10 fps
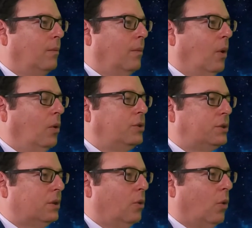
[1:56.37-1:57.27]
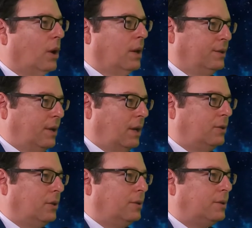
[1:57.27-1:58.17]
most
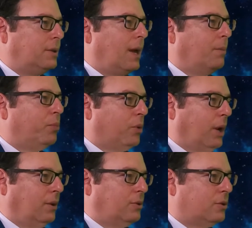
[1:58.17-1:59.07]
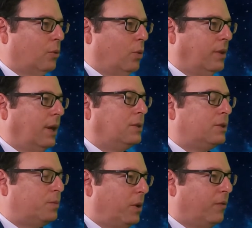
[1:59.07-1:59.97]
organizations get breached with a
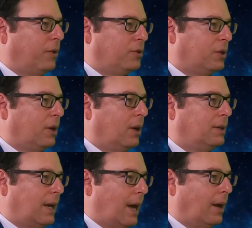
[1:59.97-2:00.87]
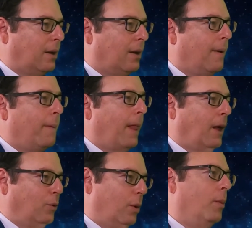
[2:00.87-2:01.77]
spear phishing attack
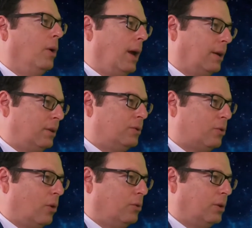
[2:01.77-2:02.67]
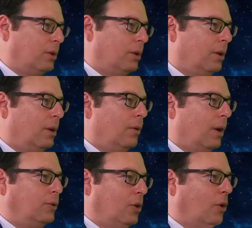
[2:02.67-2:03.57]
and a remote access Trojan. Yeah.
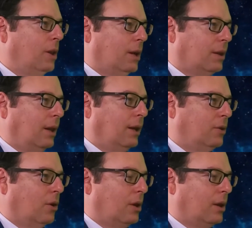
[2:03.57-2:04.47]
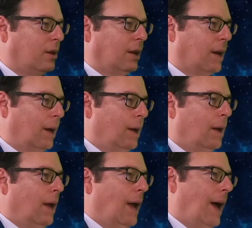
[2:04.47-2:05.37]
Right? Don't click the link. Don't click the link.
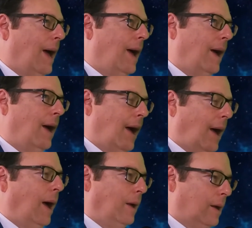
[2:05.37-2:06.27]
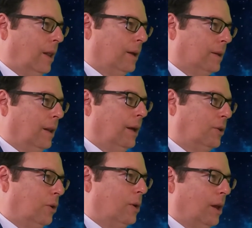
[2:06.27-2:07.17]
I click the
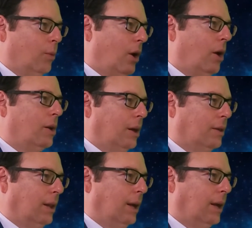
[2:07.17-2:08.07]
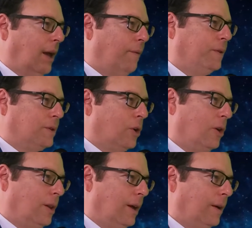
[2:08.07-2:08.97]
link, you click, we all click the link, if it's a
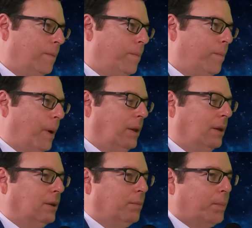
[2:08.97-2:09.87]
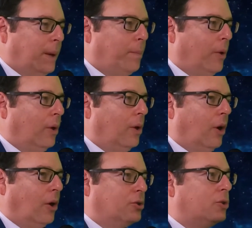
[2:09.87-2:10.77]
good link. But people
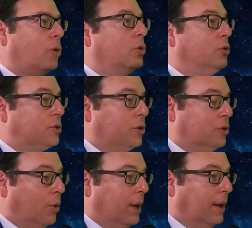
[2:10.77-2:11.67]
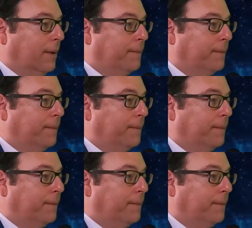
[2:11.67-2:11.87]
are so used to doing it